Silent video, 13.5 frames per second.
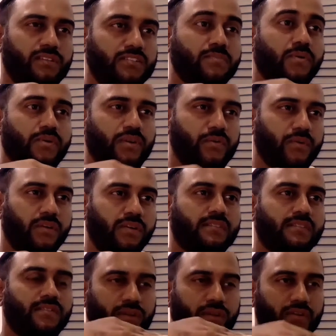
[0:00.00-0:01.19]
the spoken word,
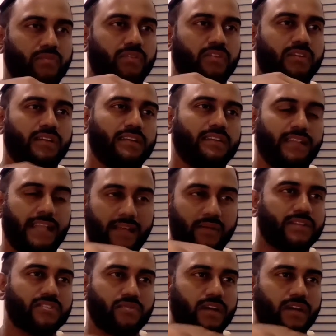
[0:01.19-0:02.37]
and the written word, and
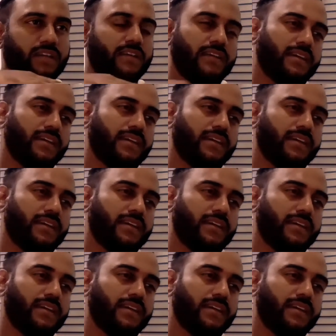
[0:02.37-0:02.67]
language, right?